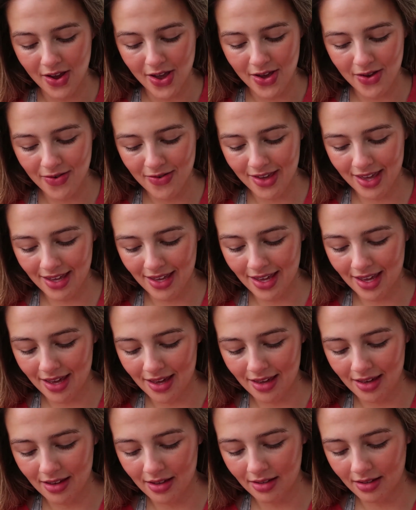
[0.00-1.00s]

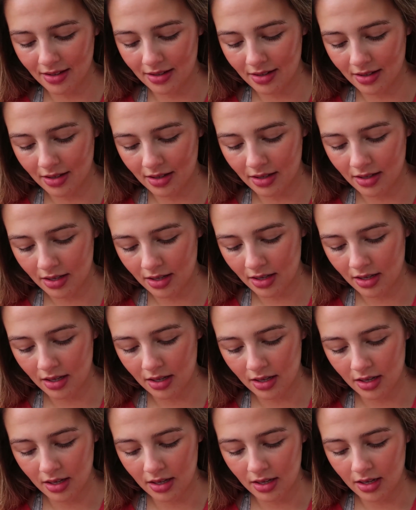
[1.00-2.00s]
Okay.
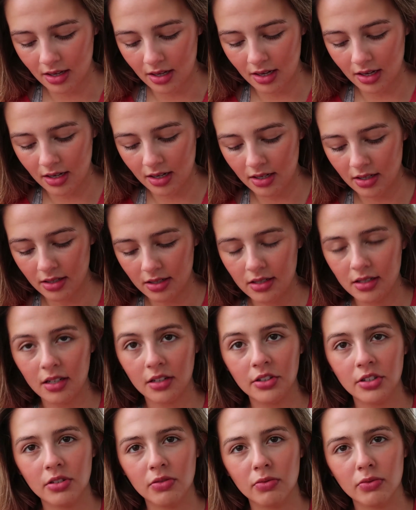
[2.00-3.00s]
It is
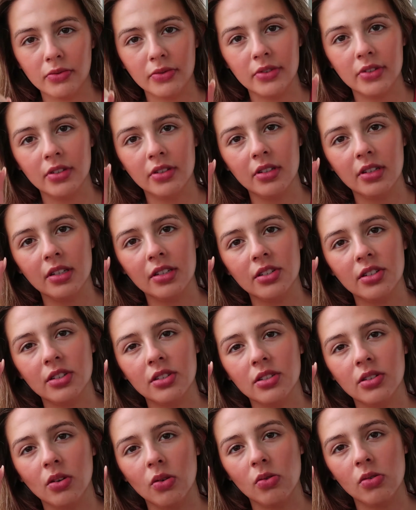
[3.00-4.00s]
such a real, it's
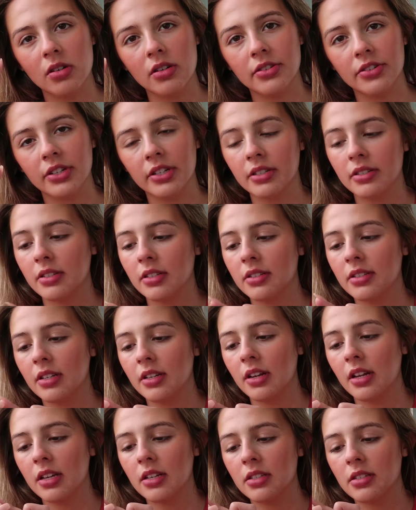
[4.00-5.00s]
just gorgeous. It's a
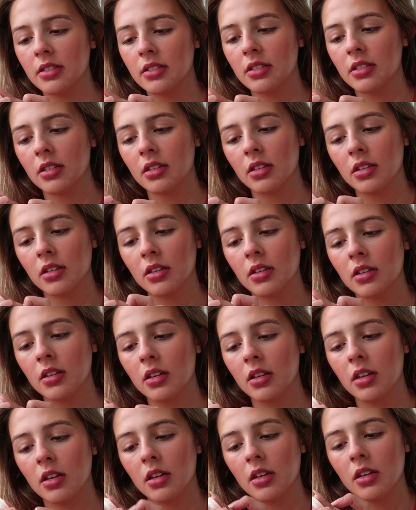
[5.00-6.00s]
nice
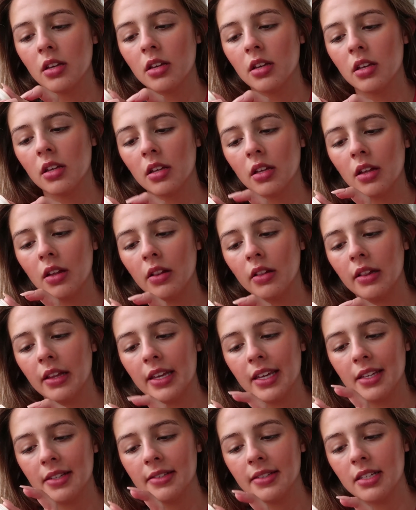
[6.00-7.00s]

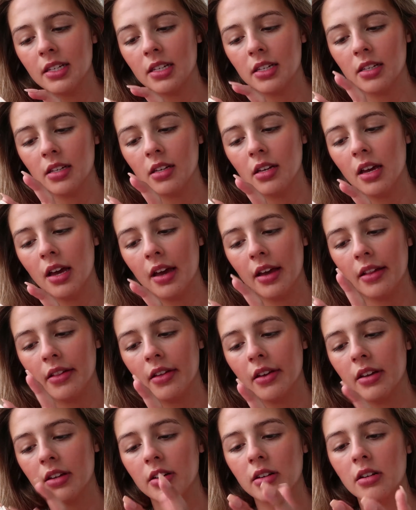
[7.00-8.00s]
glazy
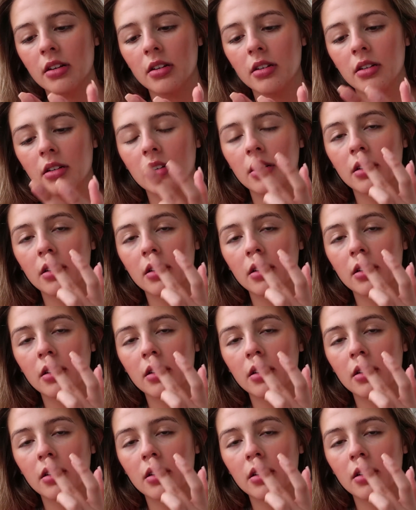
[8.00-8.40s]
highlighter.